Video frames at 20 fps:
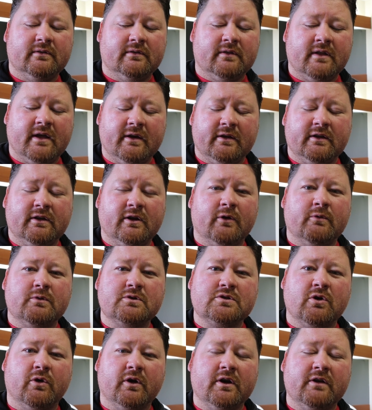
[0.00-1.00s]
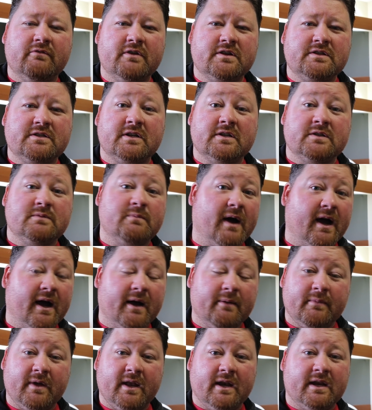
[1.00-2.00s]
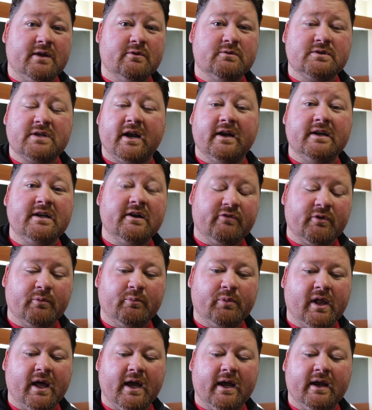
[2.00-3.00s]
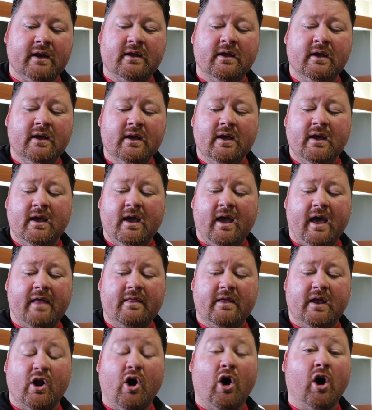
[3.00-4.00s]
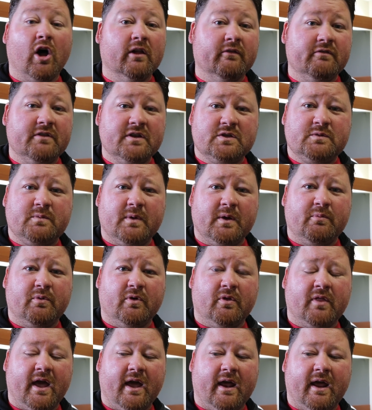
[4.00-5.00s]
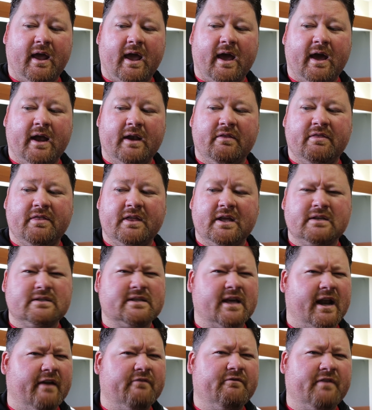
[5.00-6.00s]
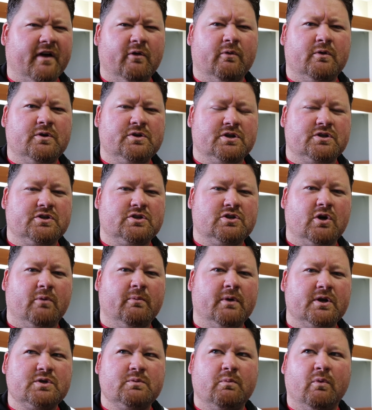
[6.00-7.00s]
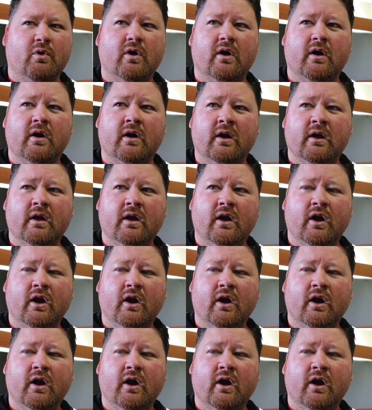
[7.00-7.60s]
that was going to visit his mom, and he was on a different plane, and then all of these people that had things that I felt were just so much more